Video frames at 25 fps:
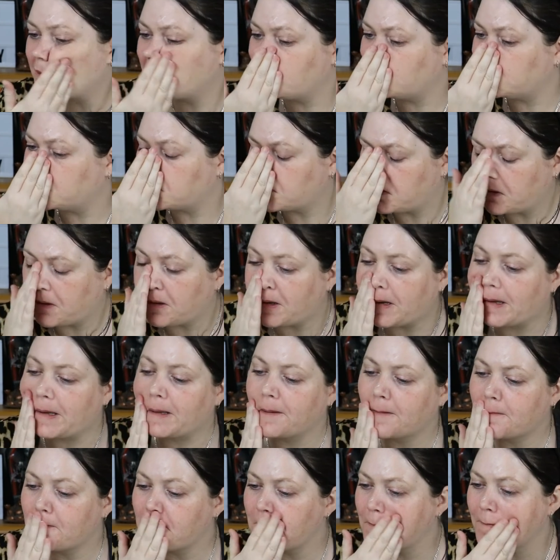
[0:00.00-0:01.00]
Because I
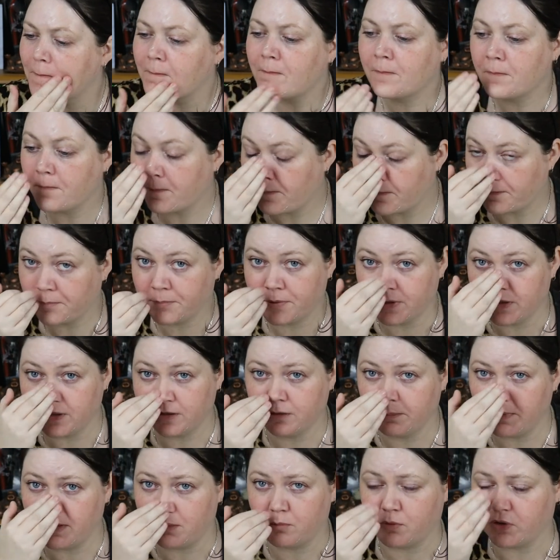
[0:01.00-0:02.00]
put a
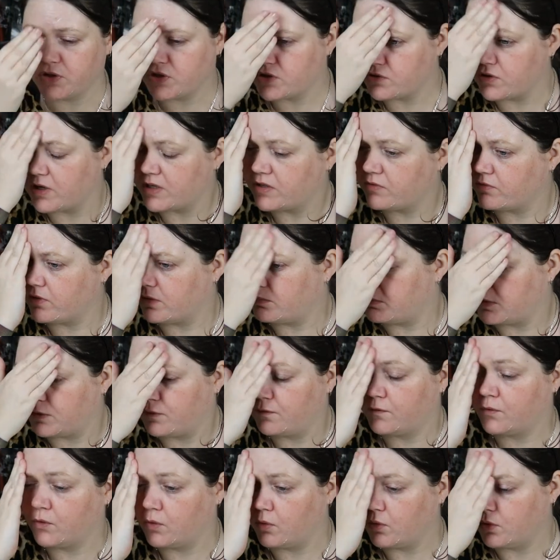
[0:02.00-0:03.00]
little bit of moisturizer on
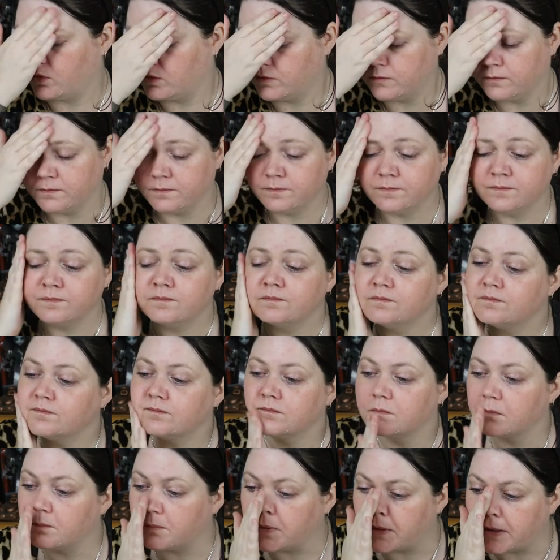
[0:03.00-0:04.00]
before,
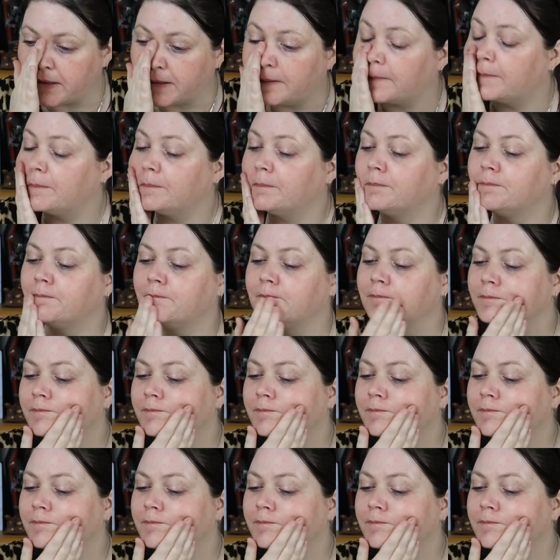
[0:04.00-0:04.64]
but I